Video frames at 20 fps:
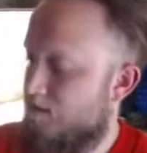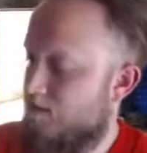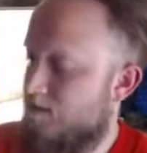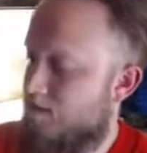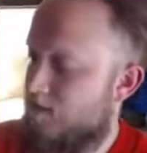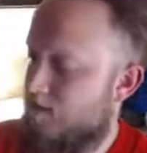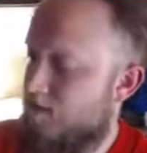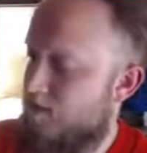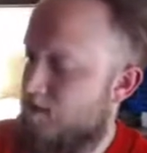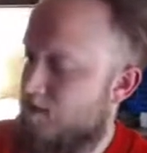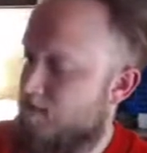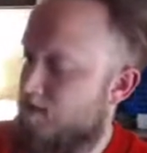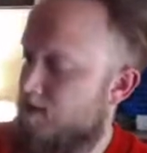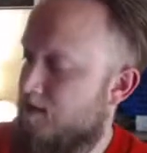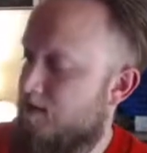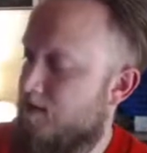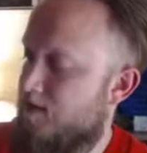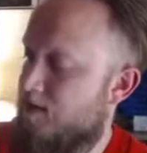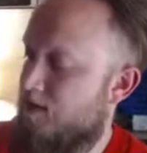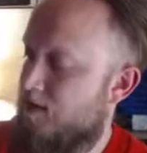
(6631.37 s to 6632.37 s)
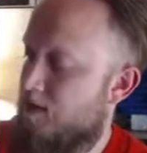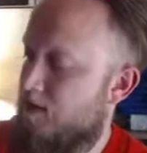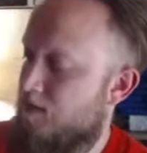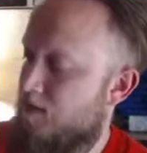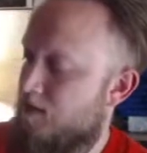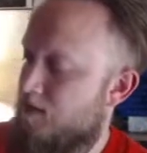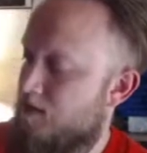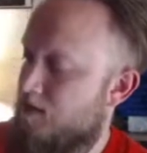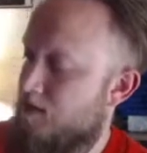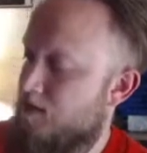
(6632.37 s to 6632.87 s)
And then number
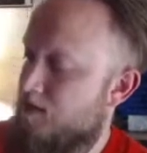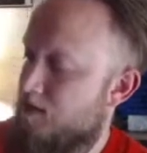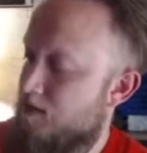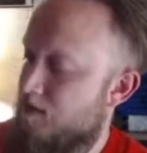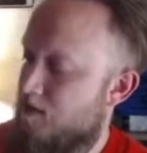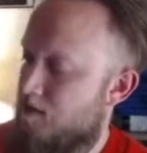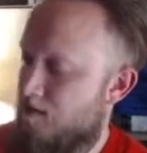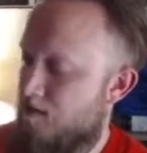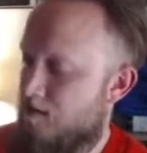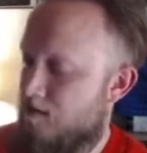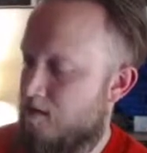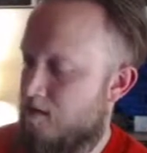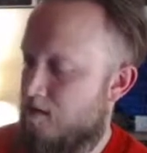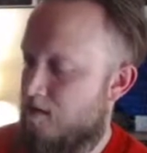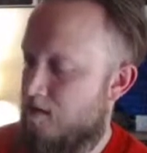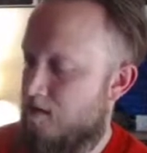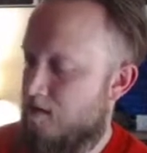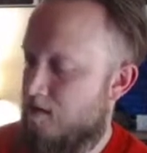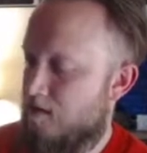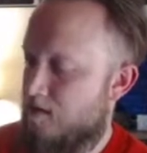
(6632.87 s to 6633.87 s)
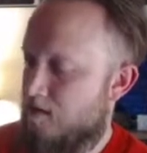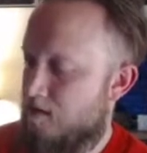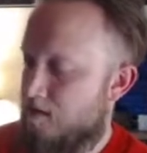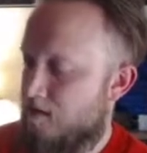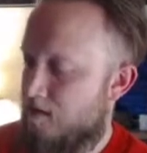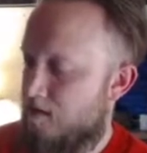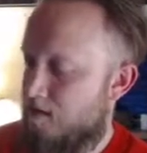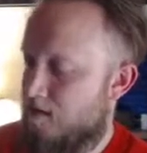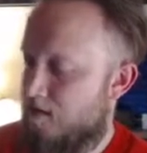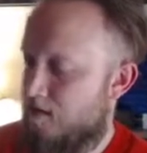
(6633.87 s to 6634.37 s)
7 here.
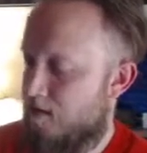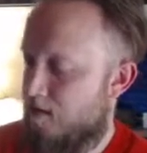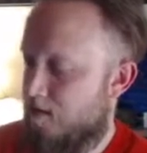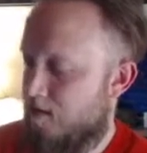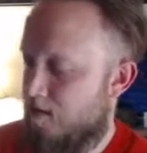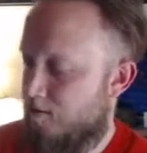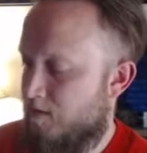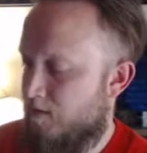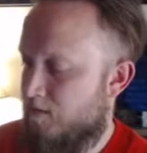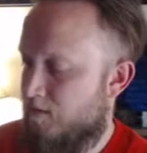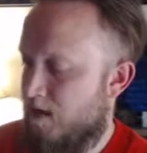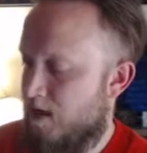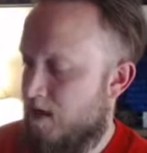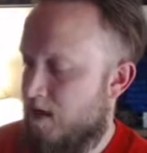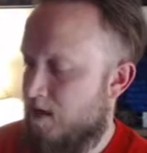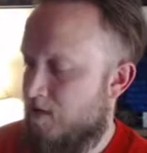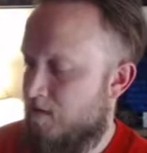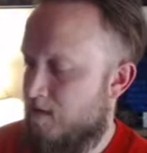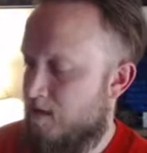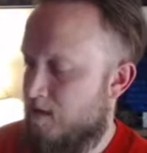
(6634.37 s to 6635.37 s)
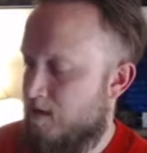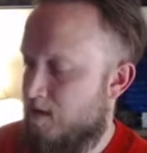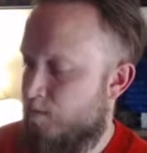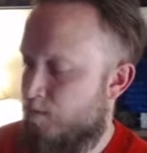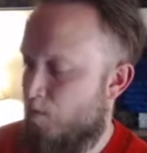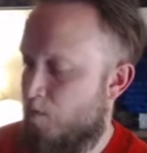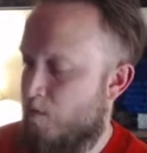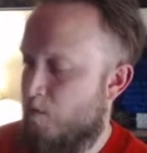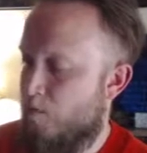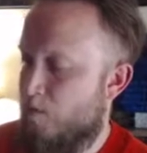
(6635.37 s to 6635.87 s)
I don't want to do any of these, but
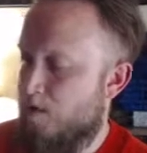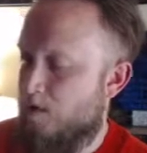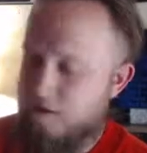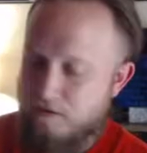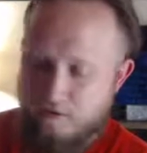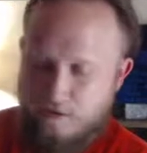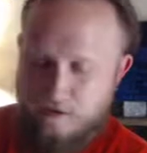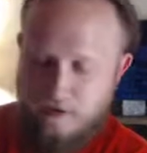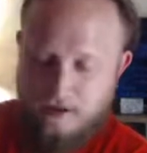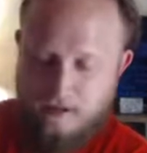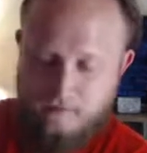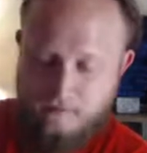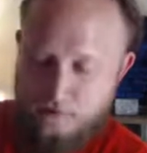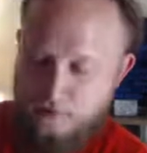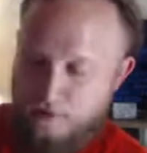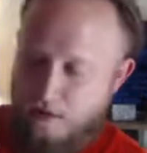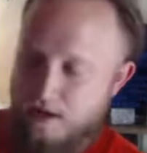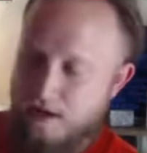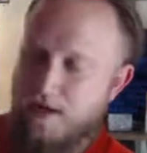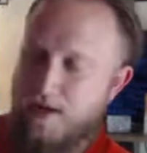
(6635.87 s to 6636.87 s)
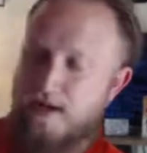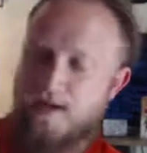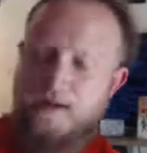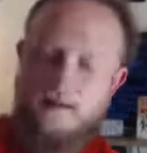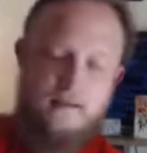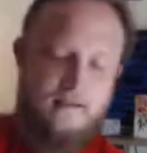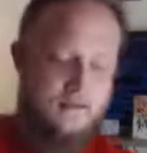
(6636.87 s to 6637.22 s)
we will do Daughter of Trigon.